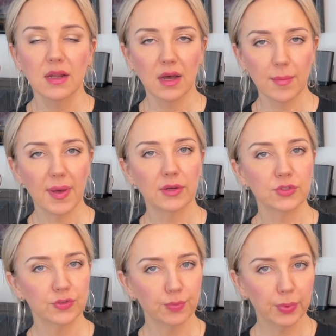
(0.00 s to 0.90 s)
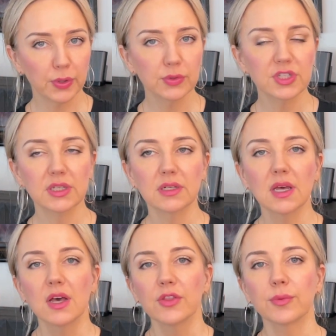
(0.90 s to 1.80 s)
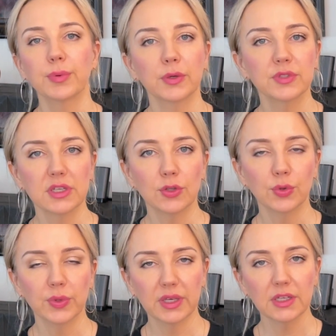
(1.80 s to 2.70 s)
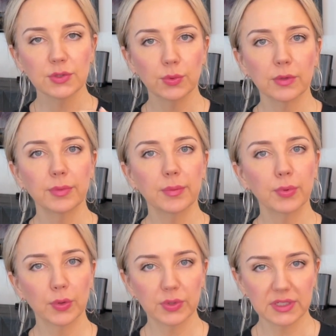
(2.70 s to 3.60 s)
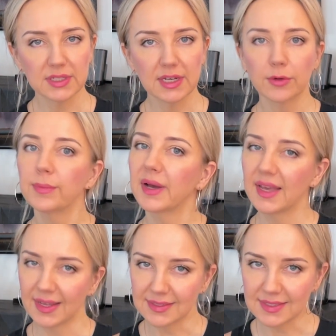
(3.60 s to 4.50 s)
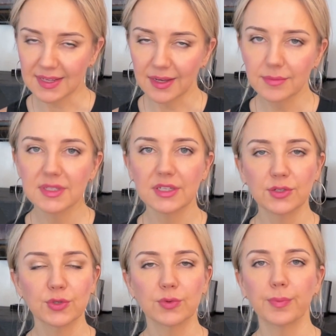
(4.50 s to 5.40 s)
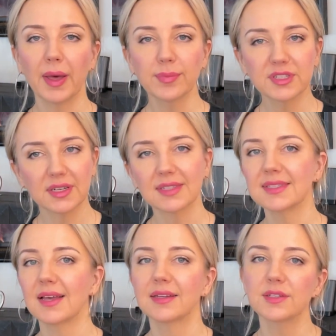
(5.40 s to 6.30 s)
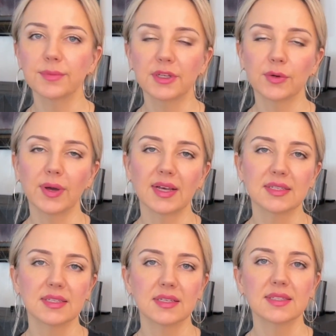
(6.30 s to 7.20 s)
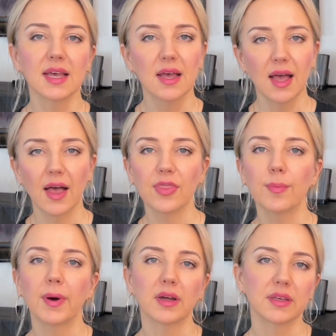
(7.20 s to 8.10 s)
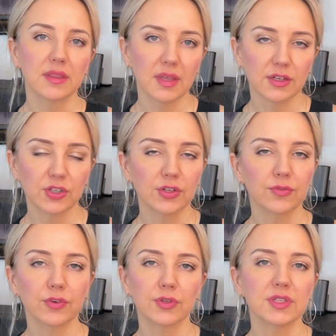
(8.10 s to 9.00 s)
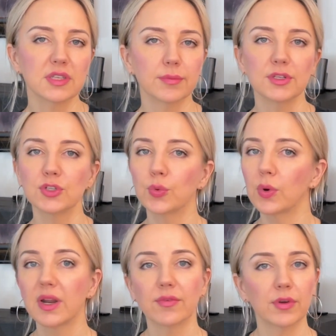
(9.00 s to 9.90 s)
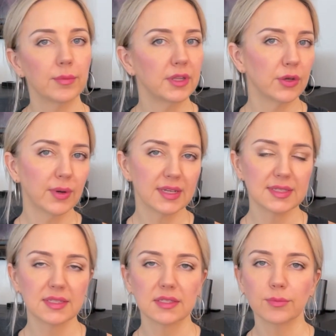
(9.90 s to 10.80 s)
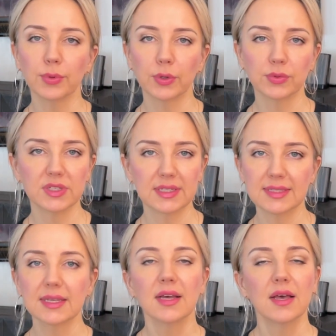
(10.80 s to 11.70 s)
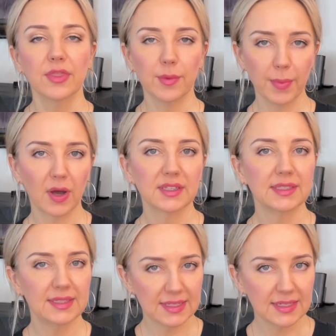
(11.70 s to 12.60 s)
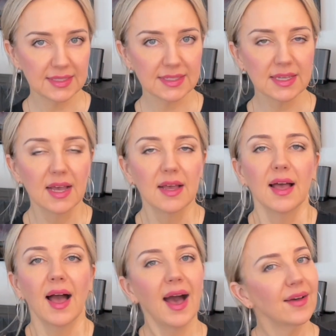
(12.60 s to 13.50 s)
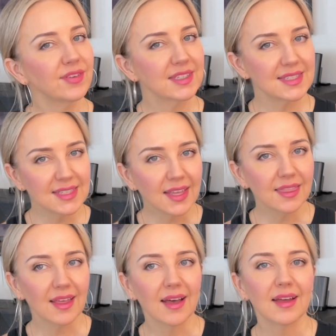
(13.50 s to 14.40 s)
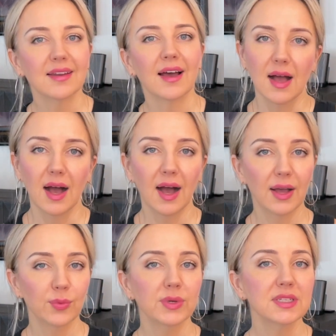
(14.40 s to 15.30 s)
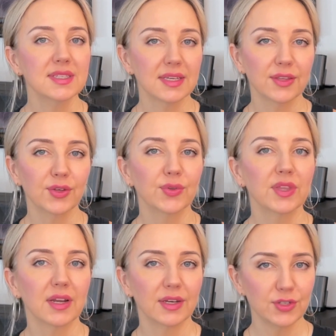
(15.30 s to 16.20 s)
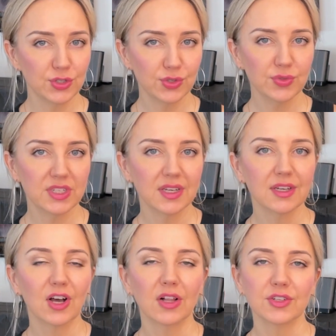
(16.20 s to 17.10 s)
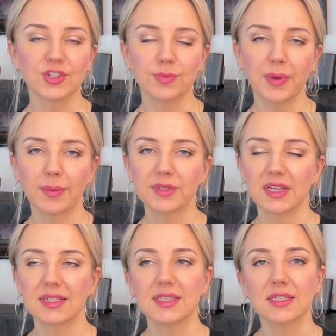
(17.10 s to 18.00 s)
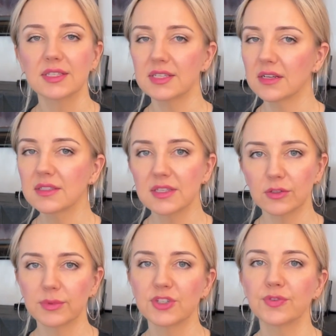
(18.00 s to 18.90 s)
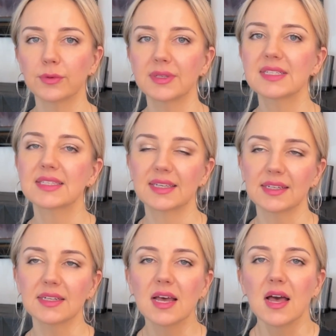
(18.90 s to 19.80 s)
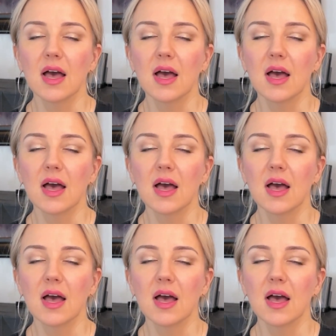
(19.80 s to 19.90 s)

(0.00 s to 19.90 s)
amount of protein, the protein you eat will be broken down by enzymes into peptides and amino acids, and the body then converts them into whatever amino acids and proteins the body needs. Having said that, I will say though that I do take collagen peptides, and it's not so much for my skin,